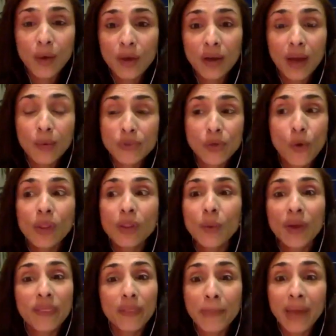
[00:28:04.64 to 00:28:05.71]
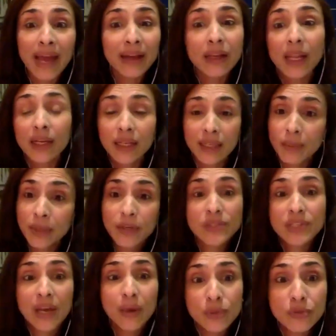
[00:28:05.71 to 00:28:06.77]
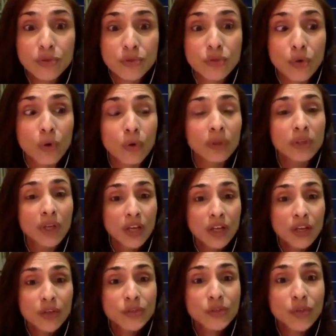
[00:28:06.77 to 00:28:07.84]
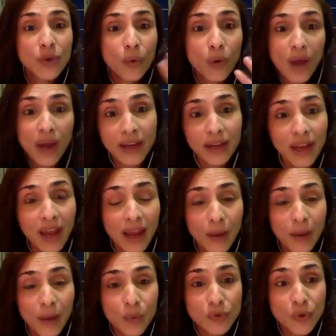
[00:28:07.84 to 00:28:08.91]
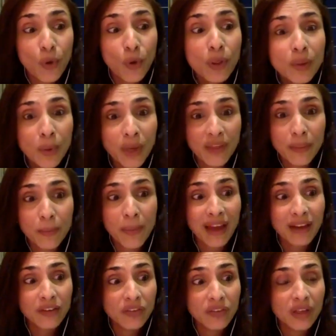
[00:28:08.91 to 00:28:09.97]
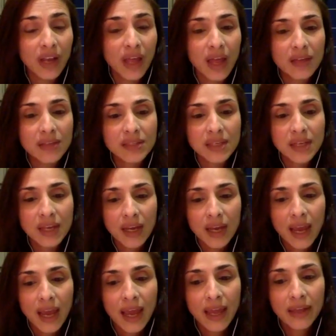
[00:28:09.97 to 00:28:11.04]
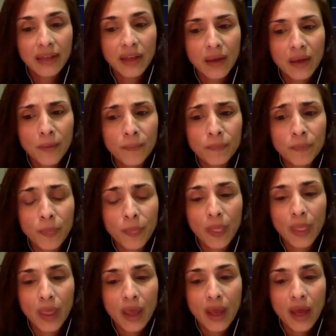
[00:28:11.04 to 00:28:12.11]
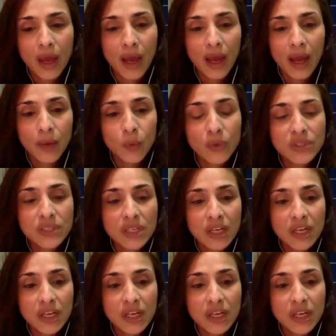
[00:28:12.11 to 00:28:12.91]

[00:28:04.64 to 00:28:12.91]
I was all the way at the back, luckily, because I was tall. So I was all the way at the back of the class. And I was